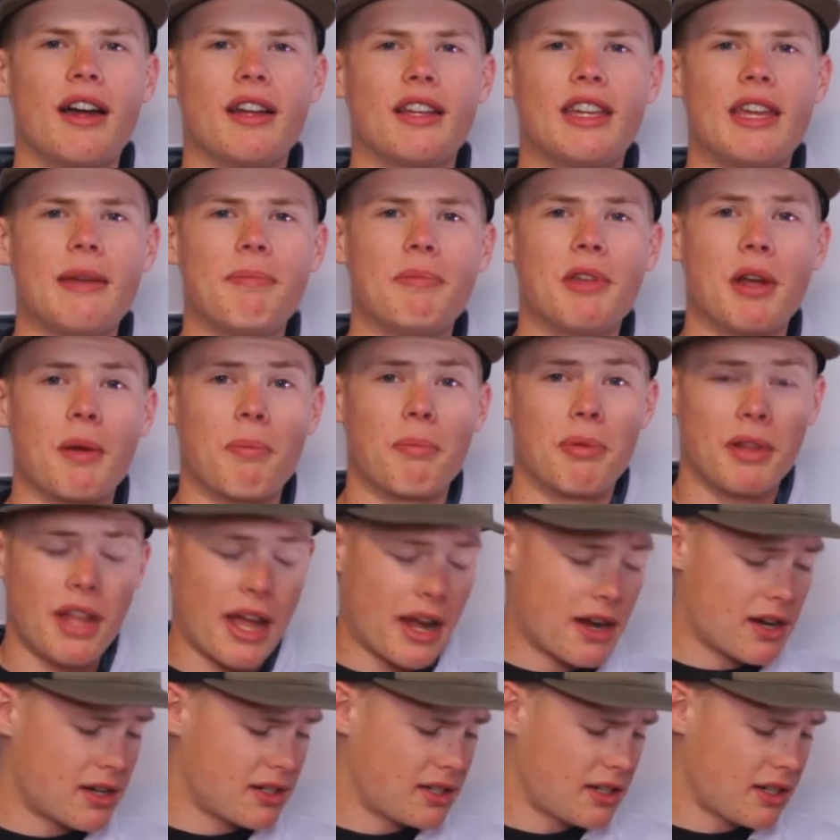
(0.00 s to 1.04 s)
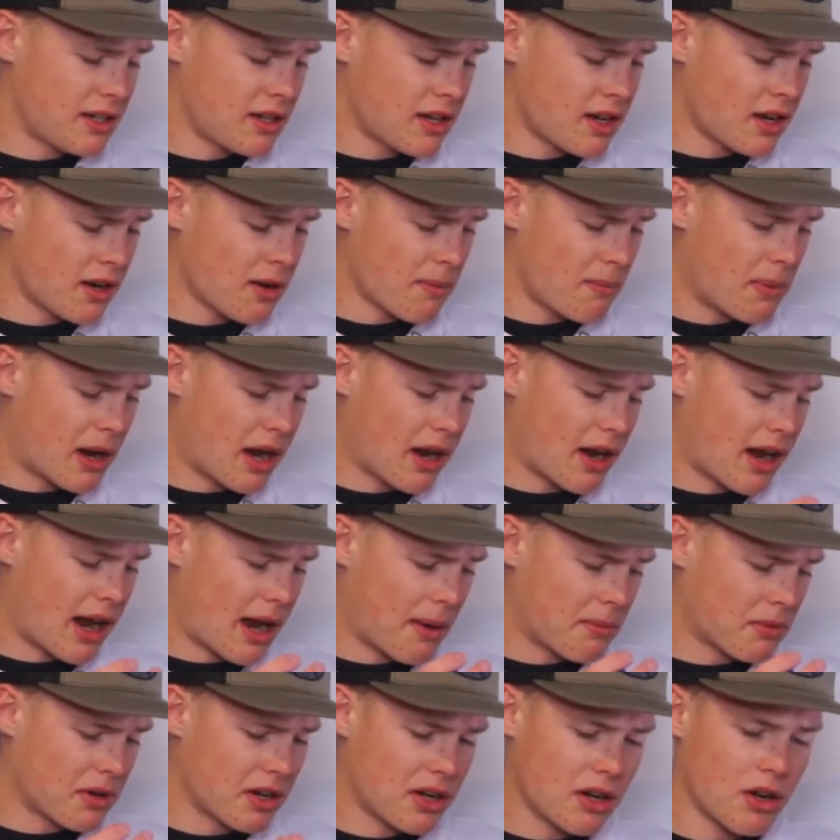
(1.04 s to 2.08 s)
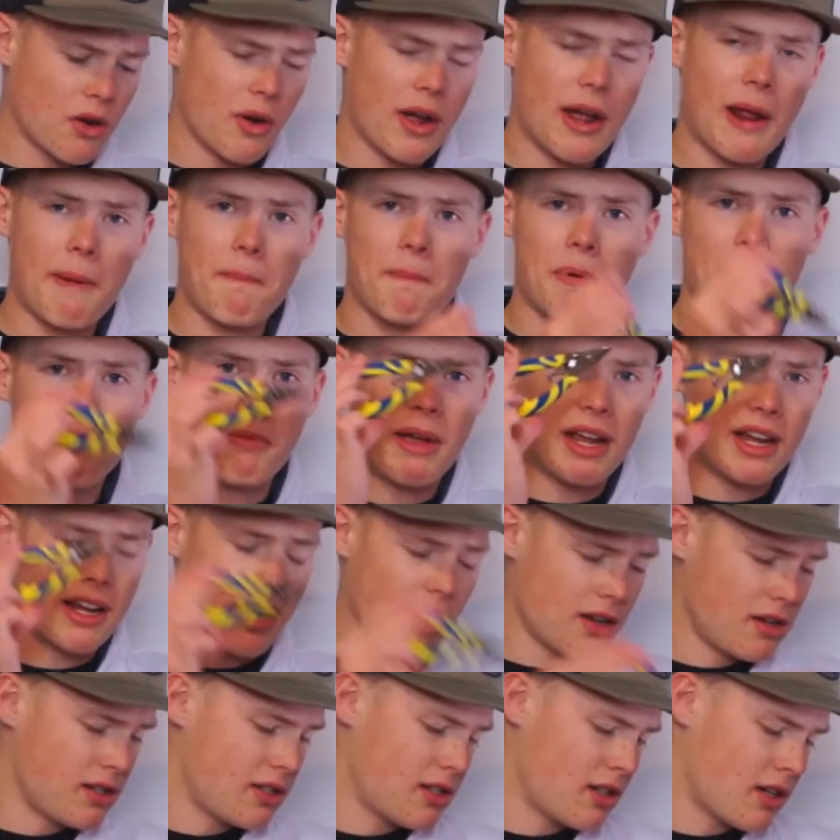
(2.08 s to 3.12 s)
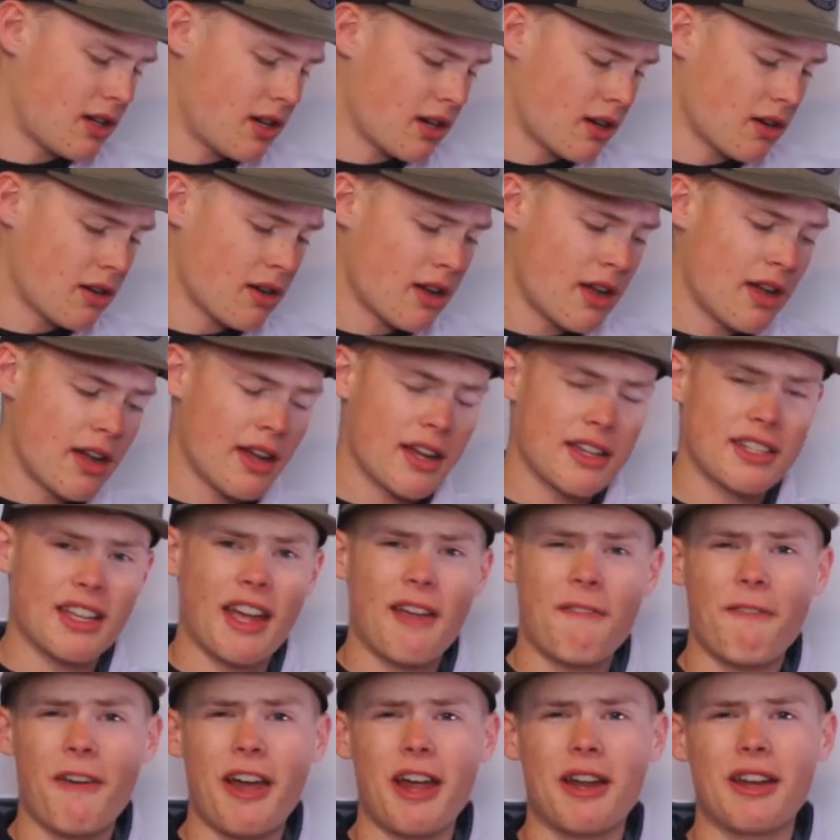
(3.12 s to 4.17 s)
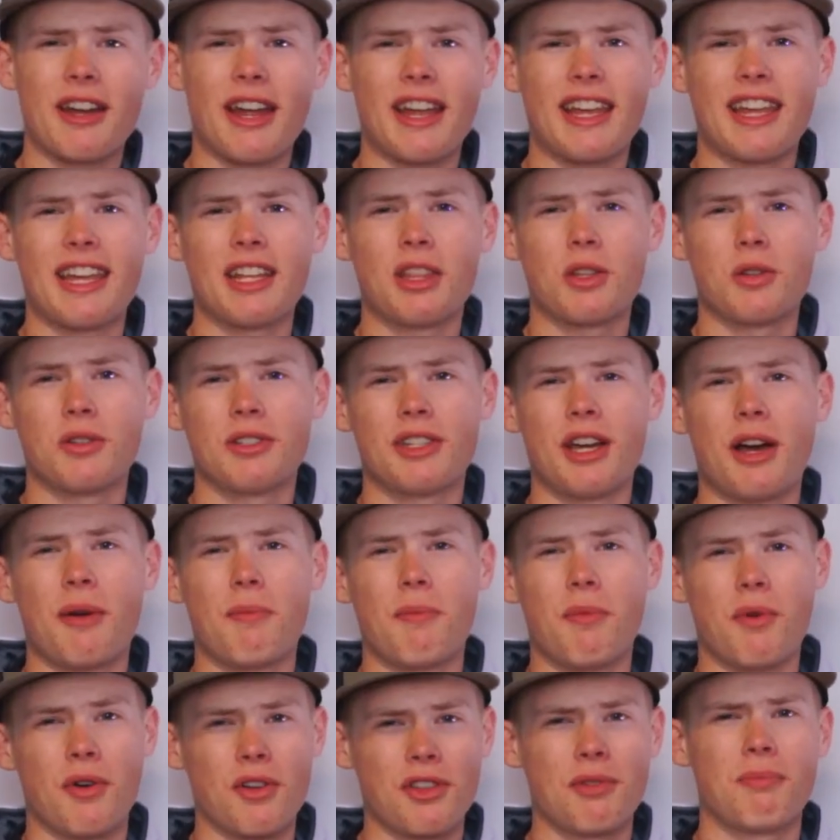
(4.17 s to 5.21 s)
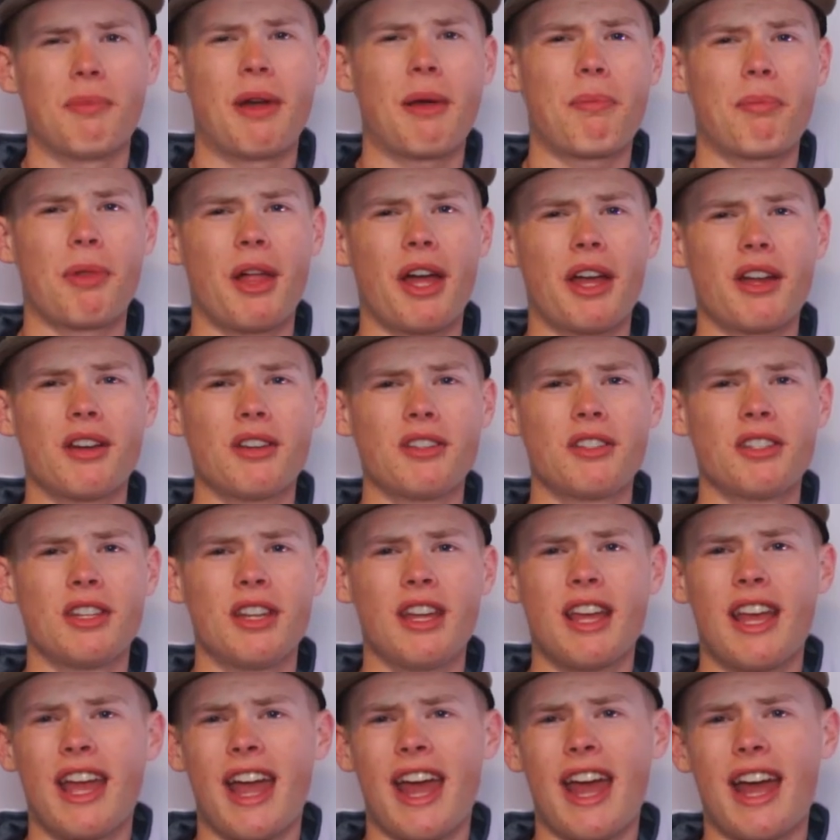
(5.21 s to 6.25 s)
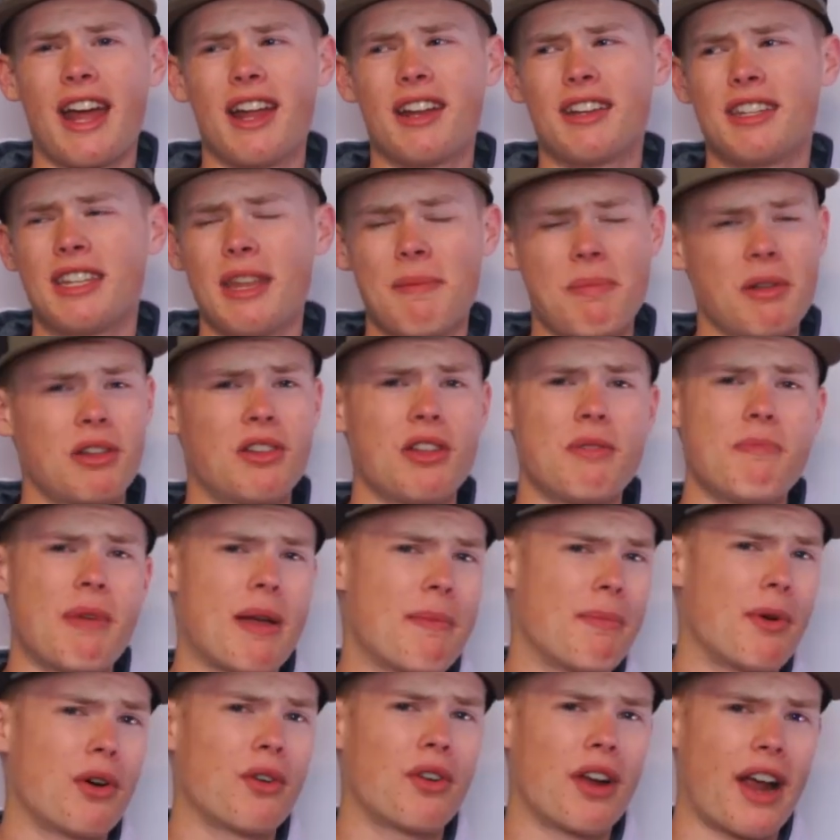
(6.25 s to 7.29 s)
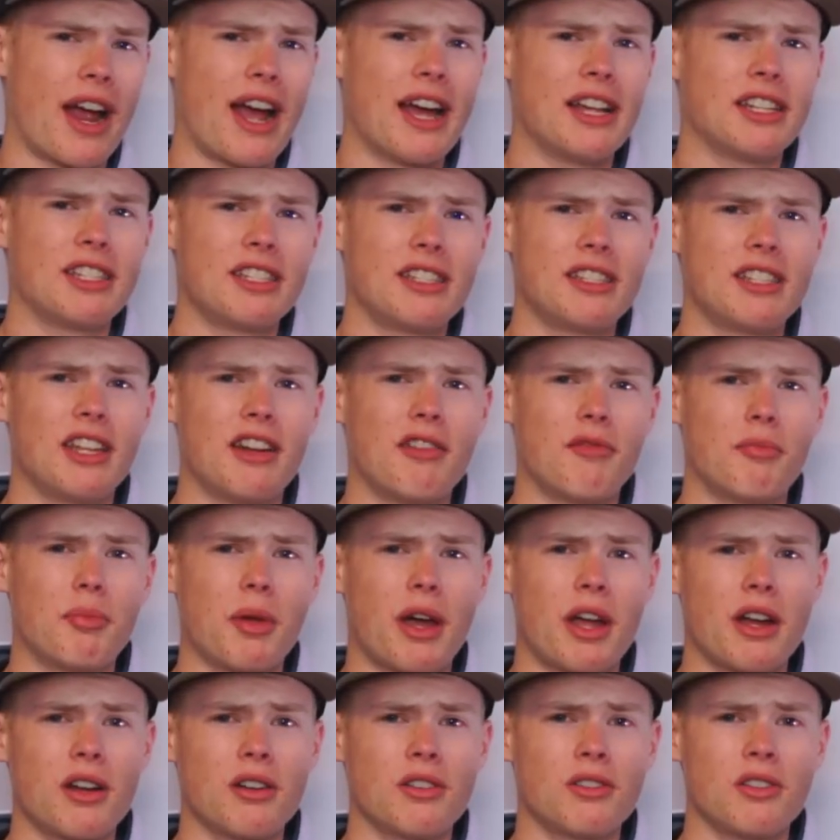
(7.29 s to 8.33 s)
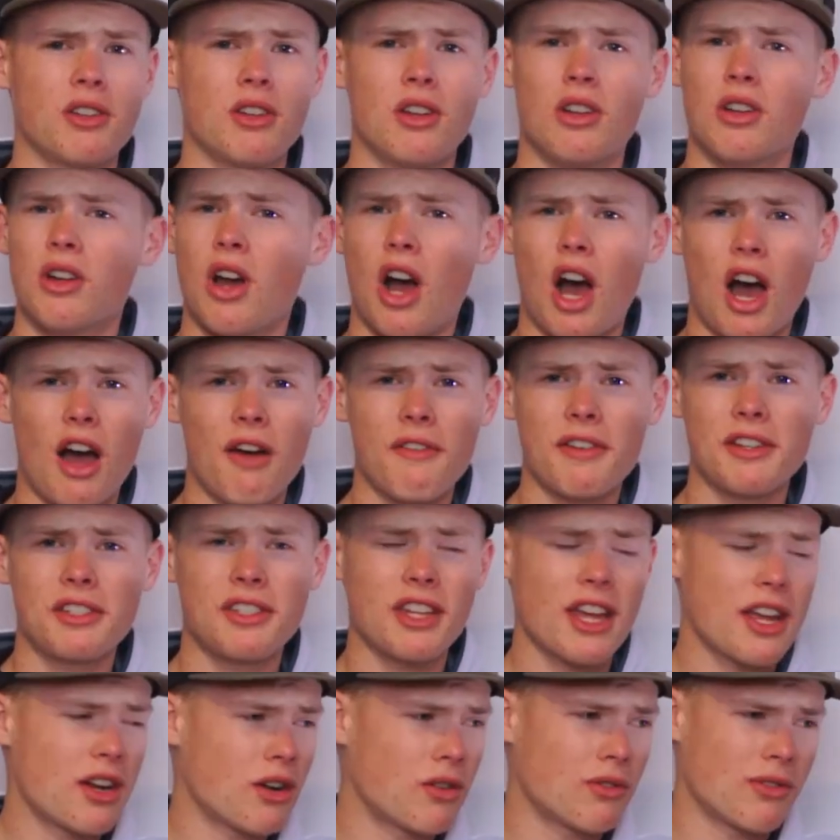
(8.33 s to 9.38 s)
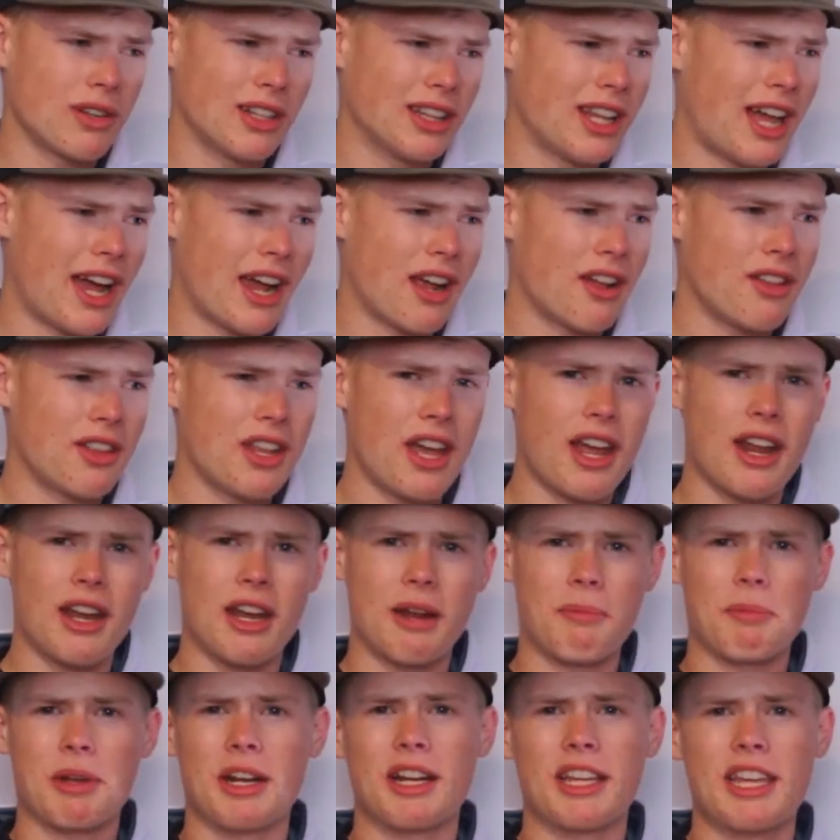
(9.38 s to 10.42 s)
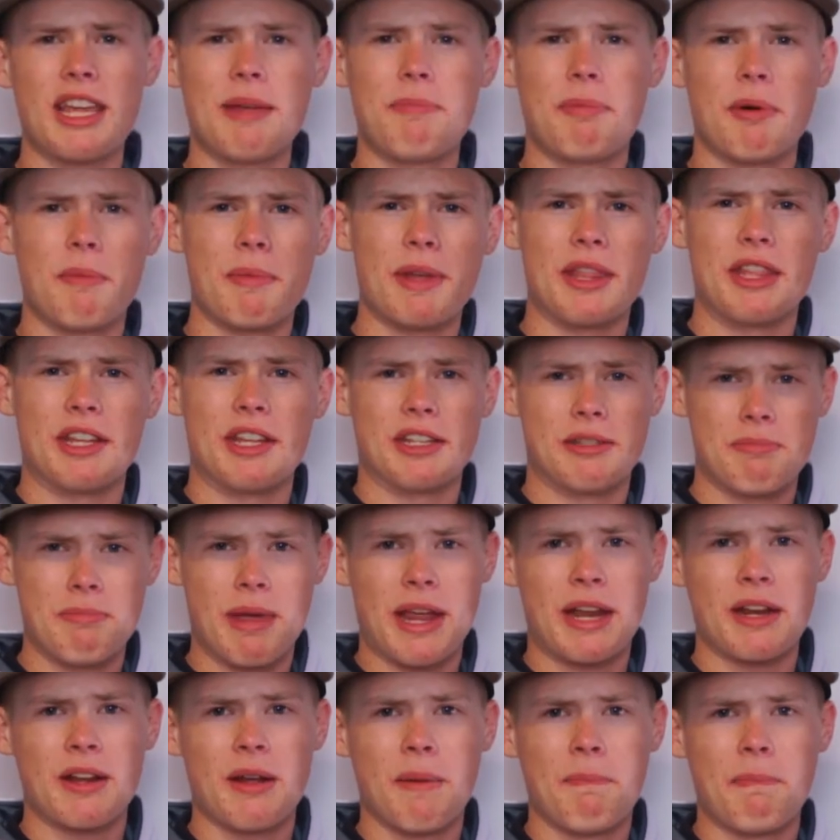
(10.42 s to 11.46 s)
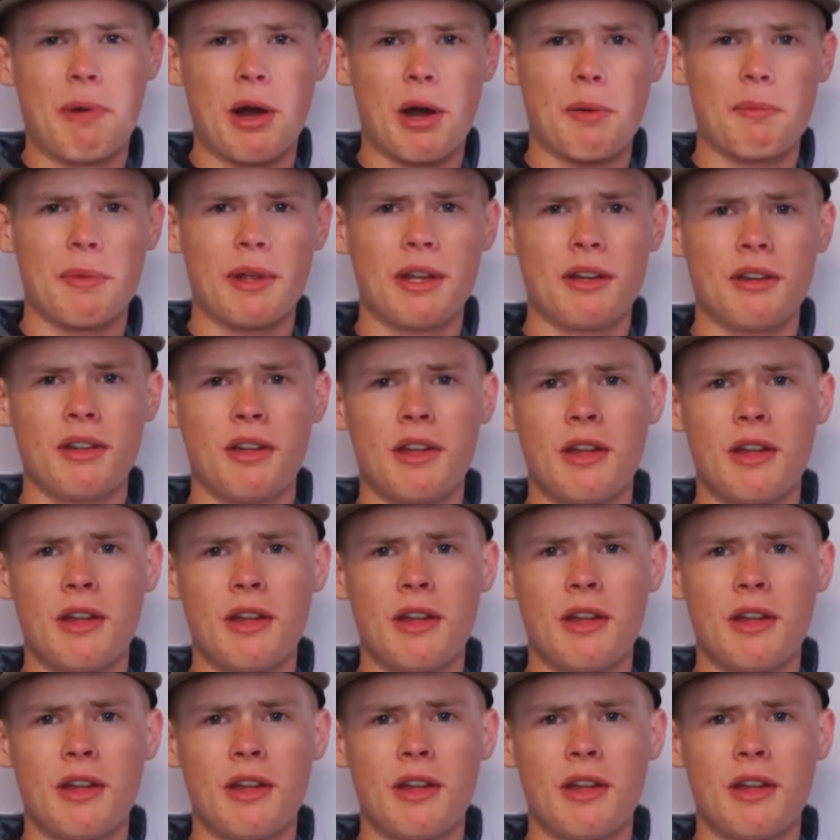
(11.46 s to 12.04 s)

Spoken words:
keep their pliers in here, but I'm gonna go ahead and put my cutters in here because I find I get those out more than my pliers. And typically my boater has a set of pliers. Obviously I don't rely on that, and I'm gonna keep them in this main compartment.